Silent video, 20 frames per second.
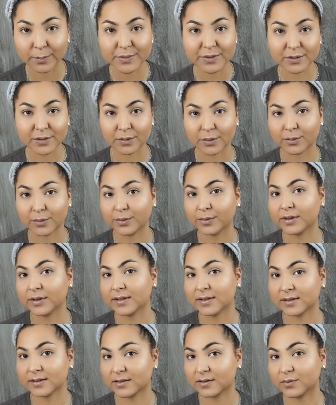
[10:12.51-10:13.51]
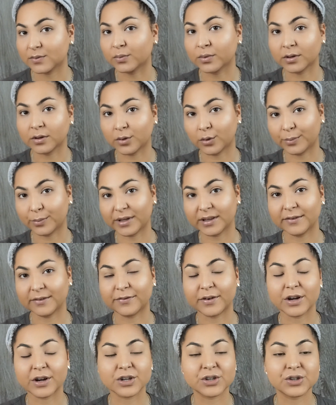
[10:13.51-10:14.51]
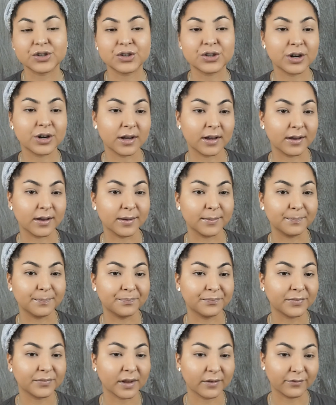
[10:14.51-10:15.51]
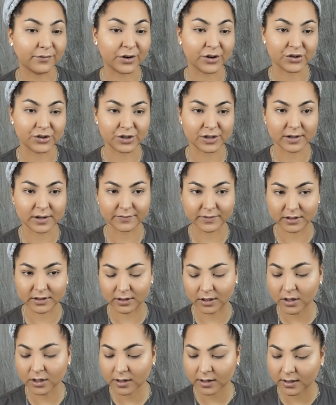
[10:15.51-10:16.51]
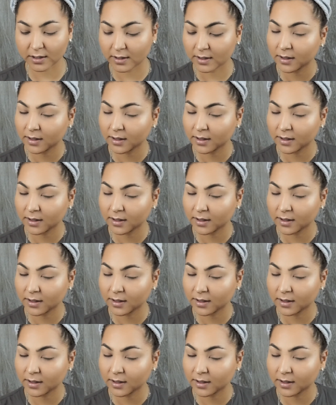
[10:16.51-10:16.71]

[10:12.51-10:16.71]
so this will not be the finished version of the look.